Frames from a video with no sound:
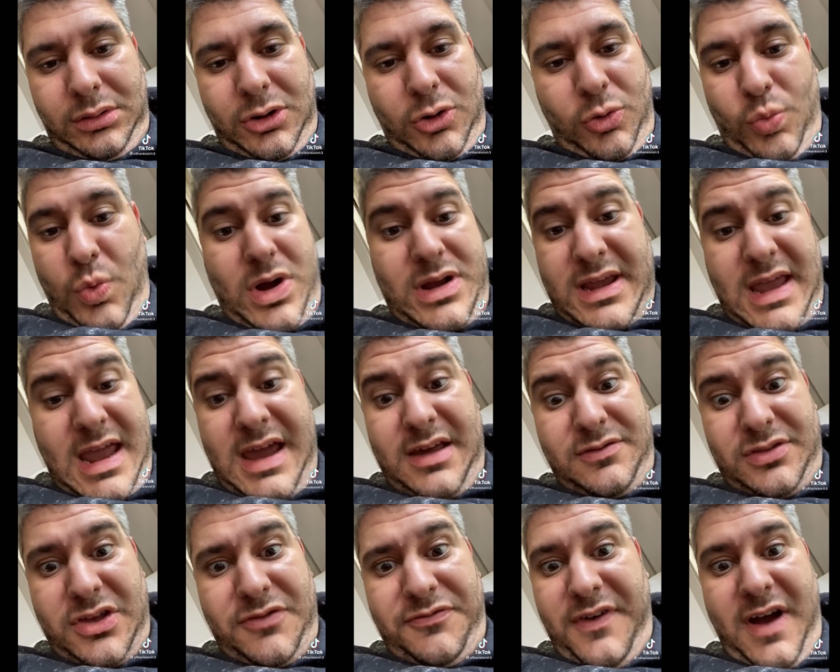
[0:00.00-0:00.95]
What can't
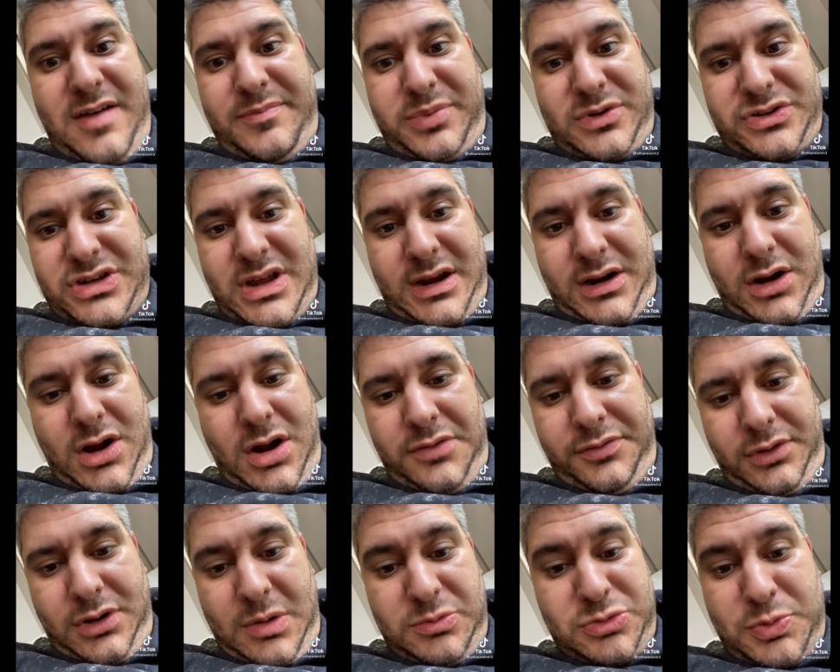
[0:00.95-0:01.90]
the 5%
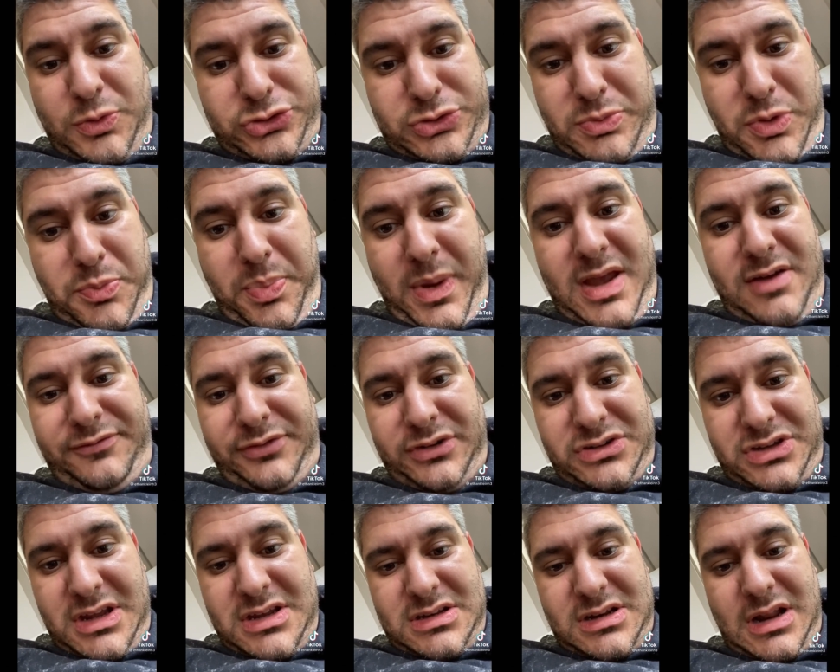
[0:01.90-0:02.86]
cover? I'm supposed to be paying for
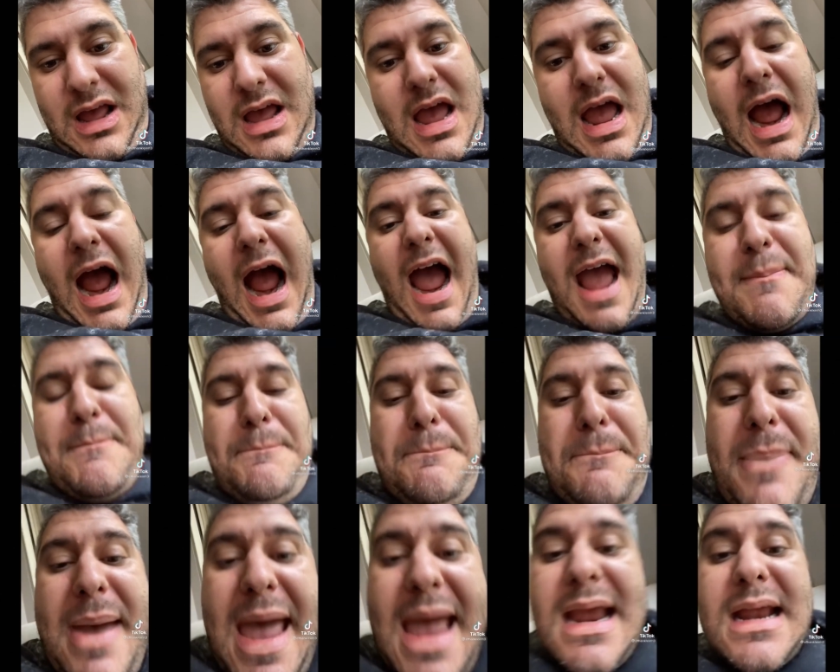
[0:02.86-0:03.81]
Disney. I
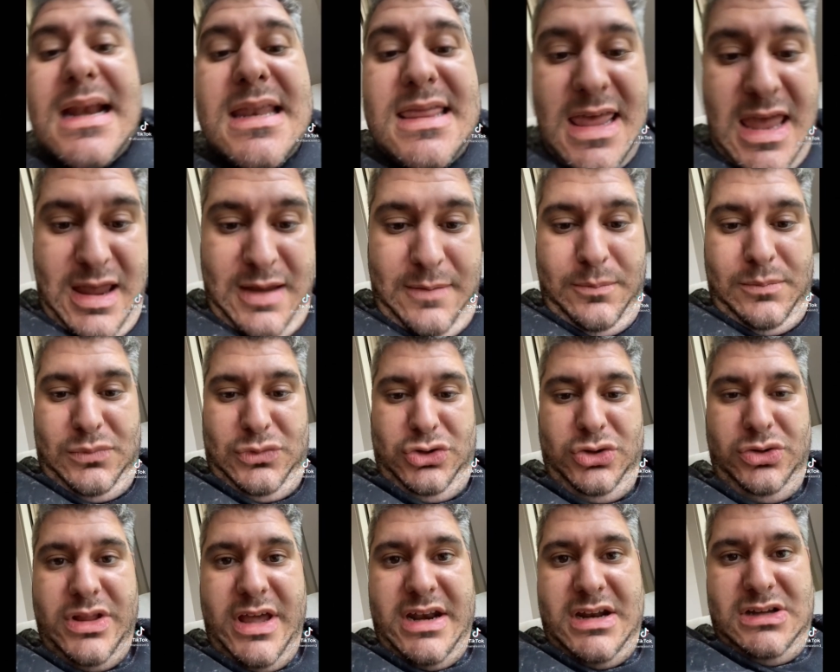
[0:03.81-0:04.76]
begged them to
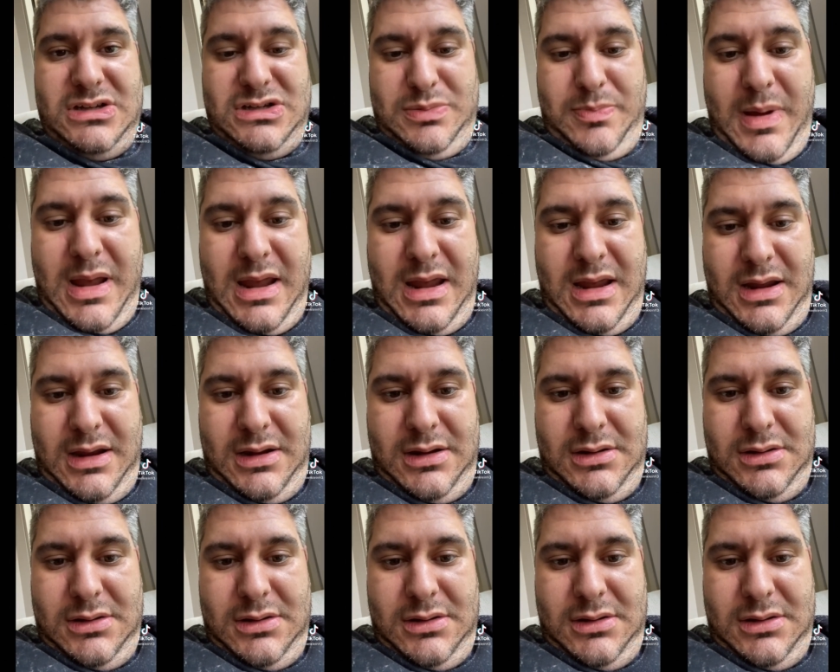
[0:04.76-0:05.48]
let us pay.